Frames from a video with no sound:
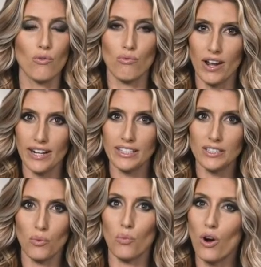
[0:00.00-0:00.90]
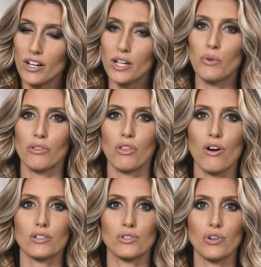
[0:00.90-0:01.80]
running, walking with
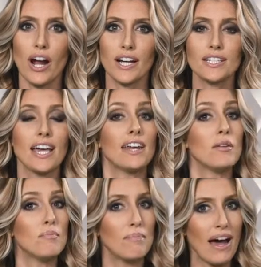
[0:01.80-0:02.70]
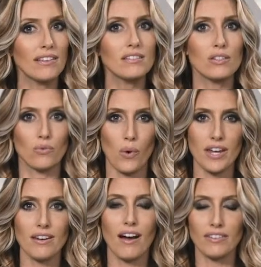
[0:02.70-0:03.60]
long strides, and an imbalance of
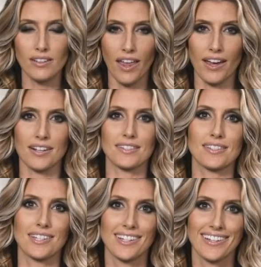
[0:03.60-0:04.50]
weight on the legs.